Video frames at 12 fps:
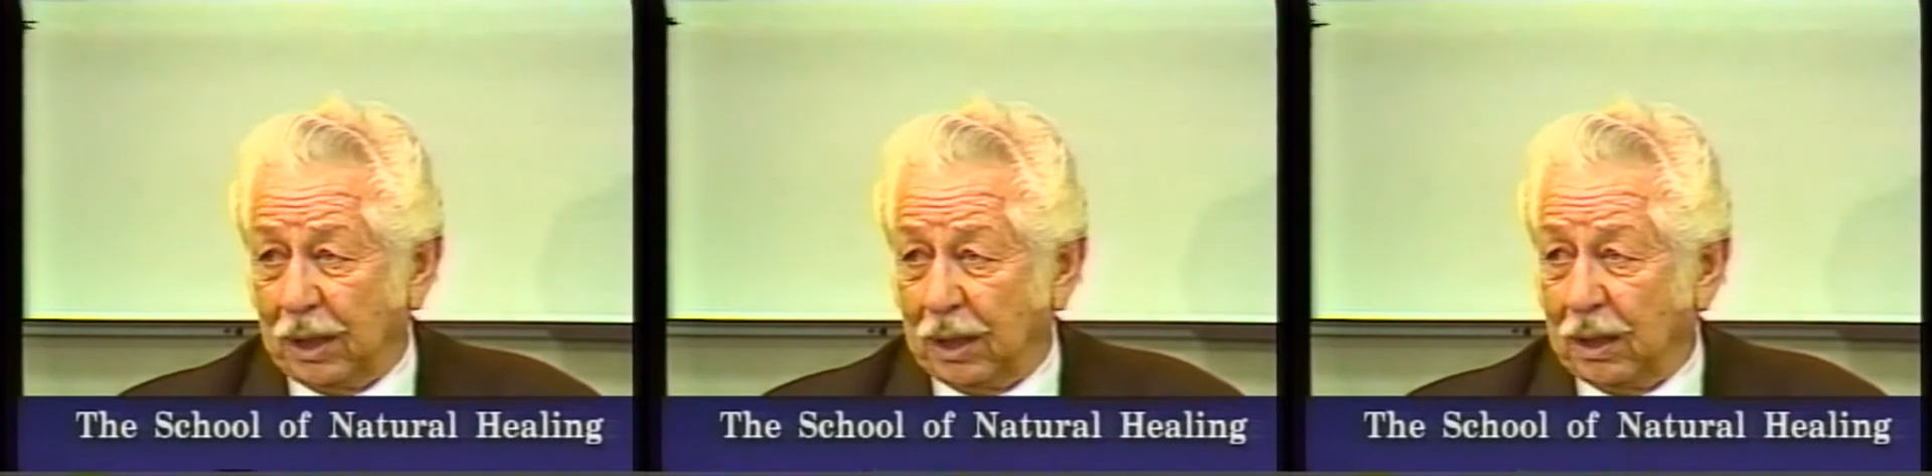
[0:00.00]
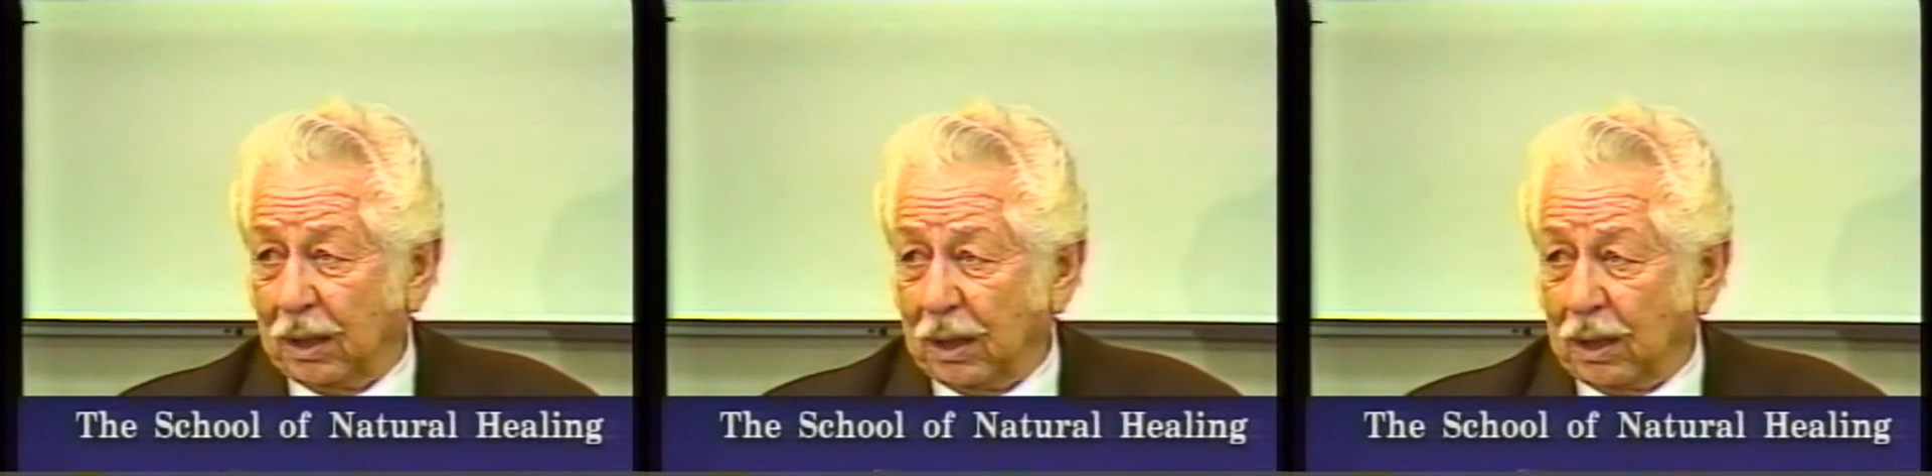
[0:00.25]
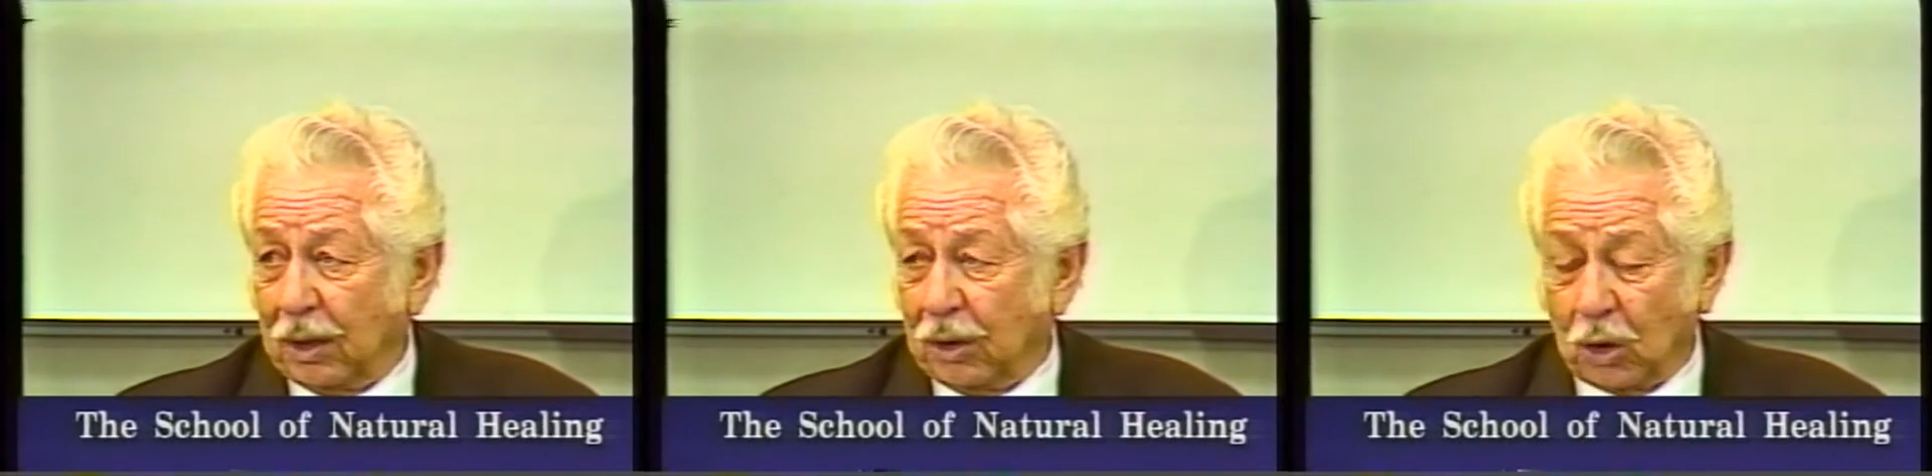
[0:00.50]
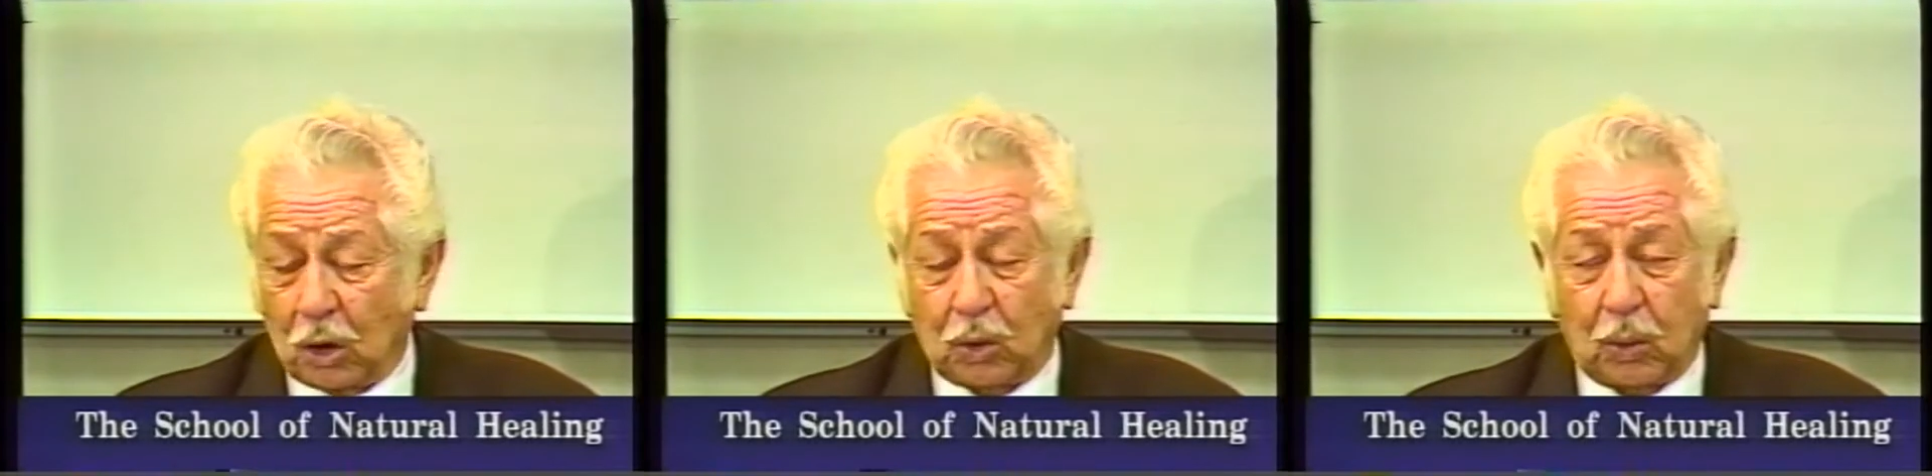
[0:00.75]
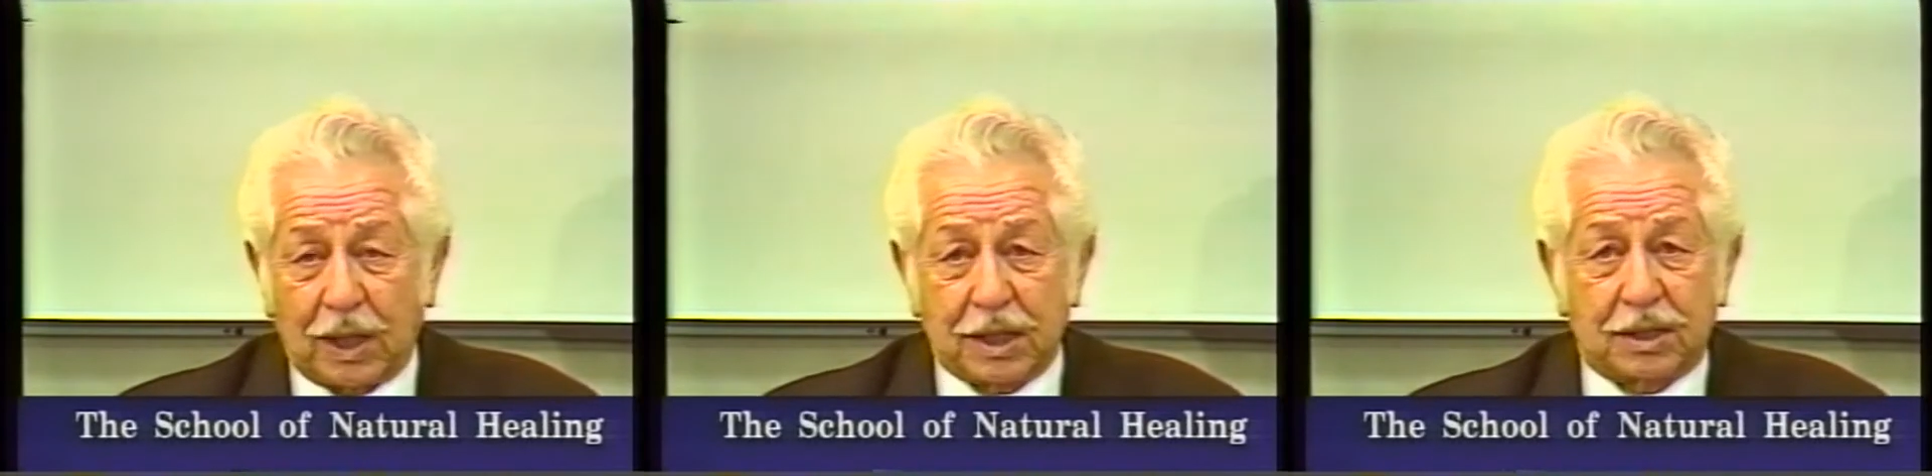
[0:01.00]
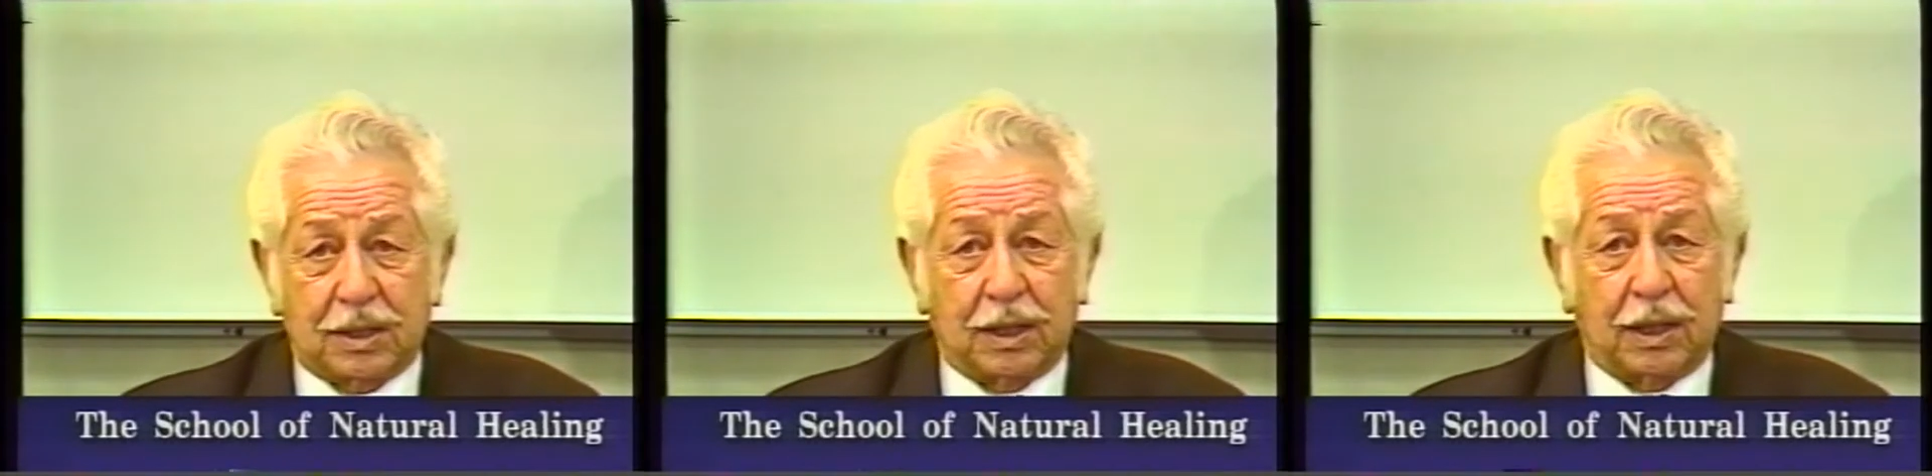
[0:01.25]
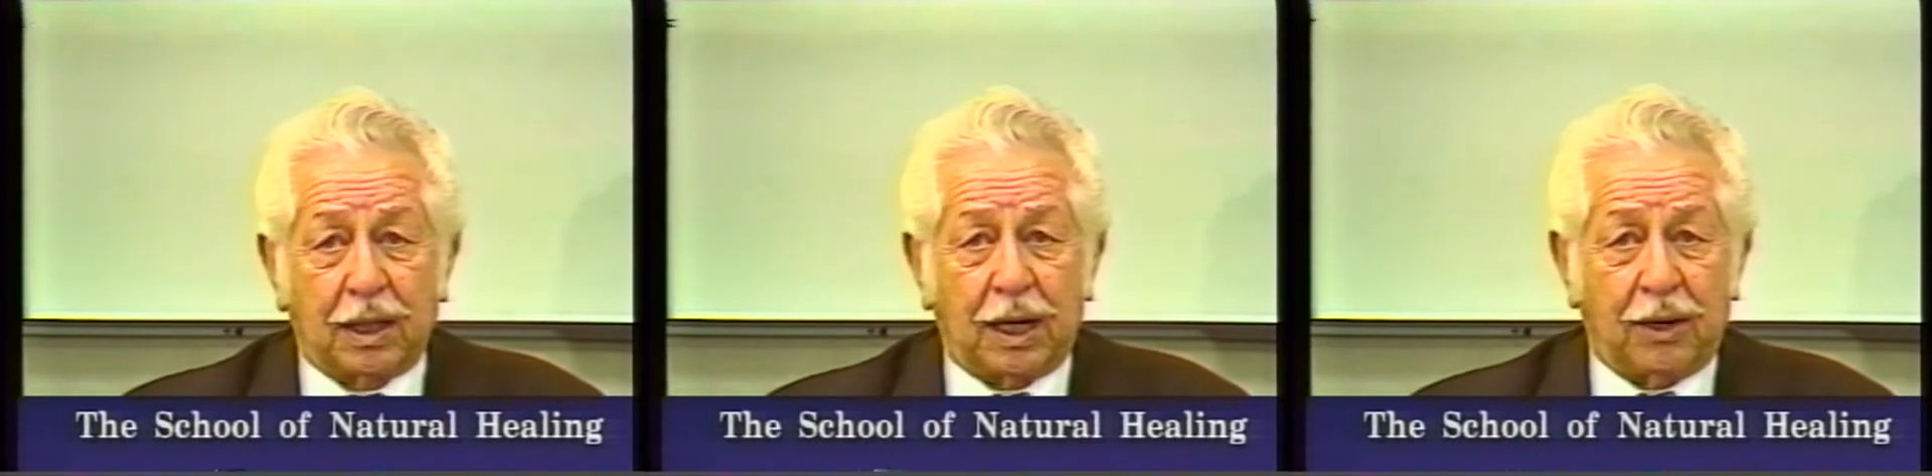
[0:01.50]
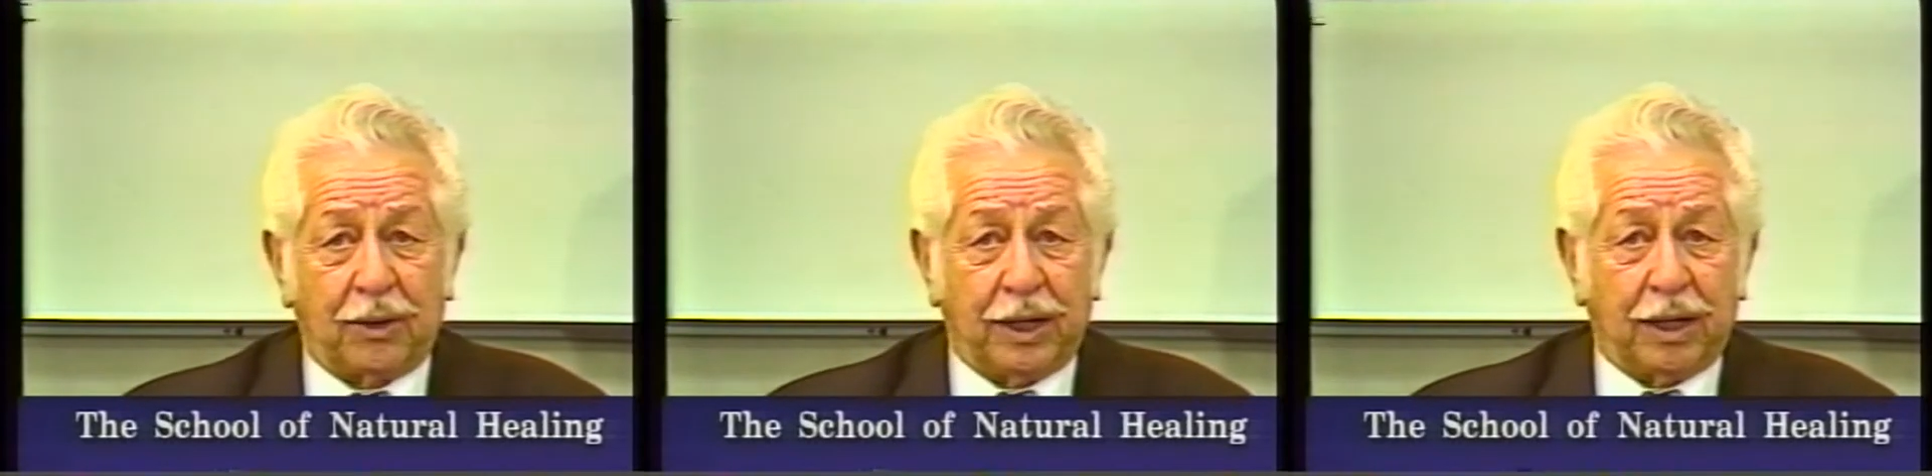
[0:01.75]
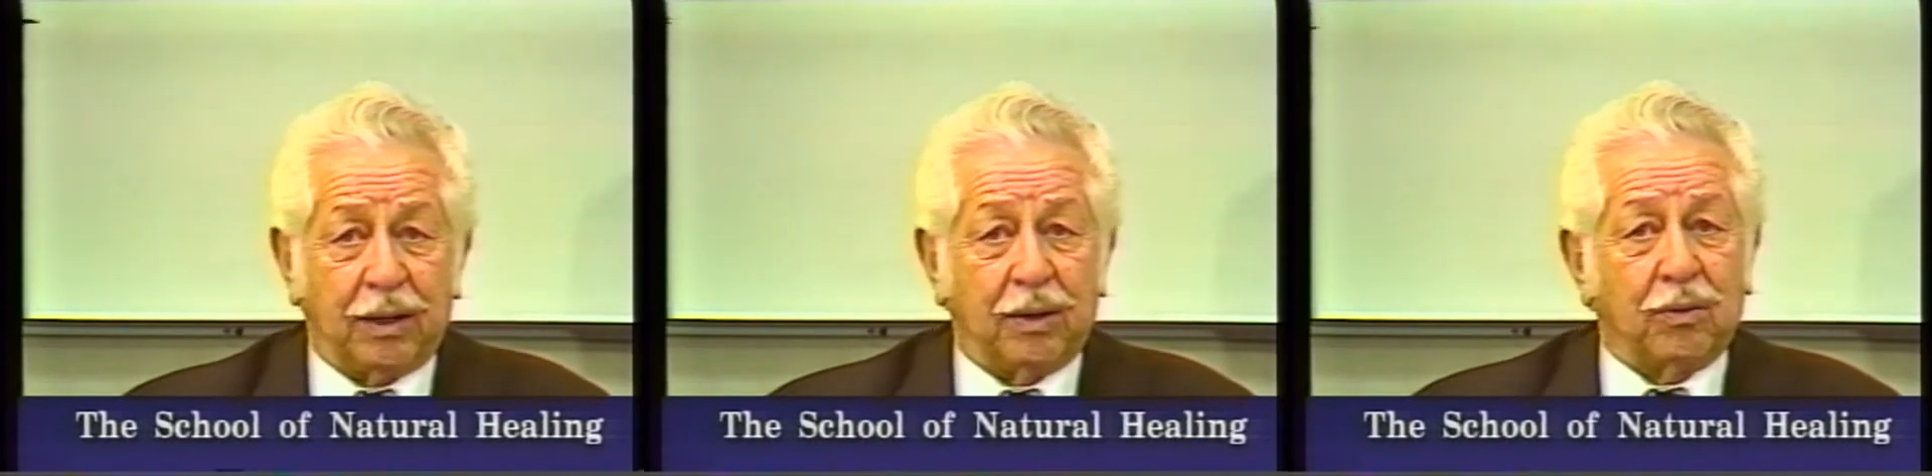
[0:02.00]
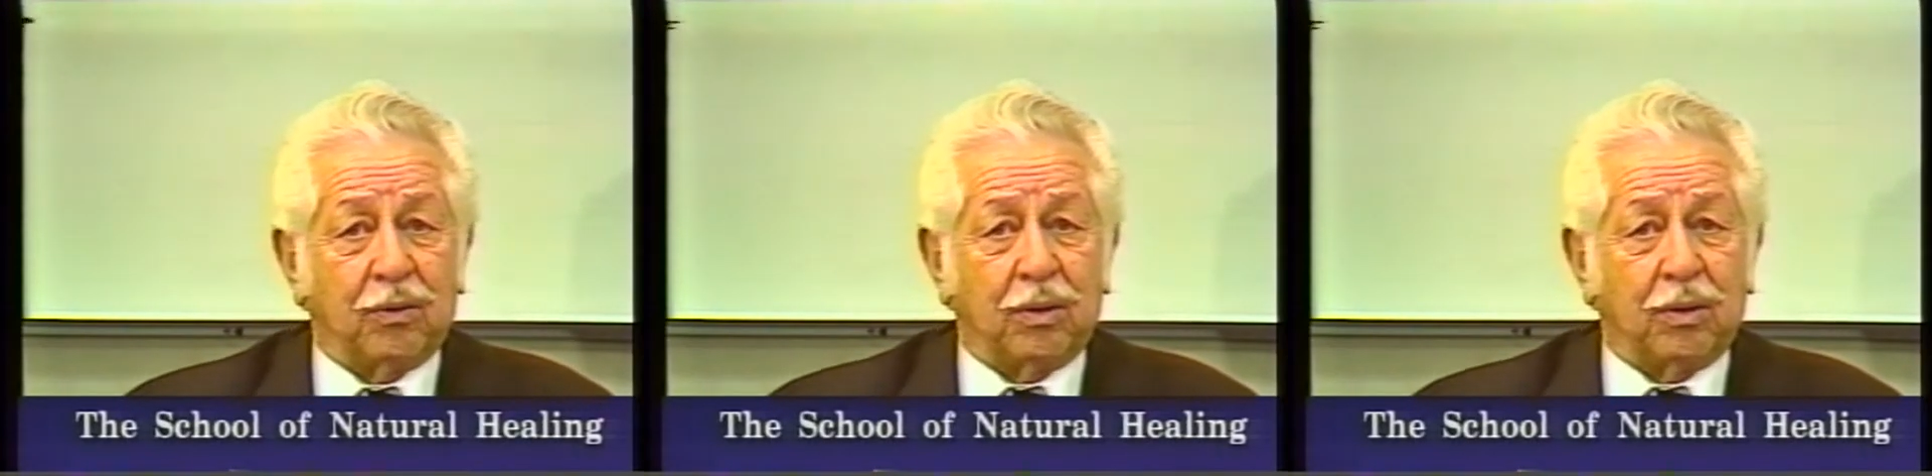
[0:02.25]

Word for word: the northwest area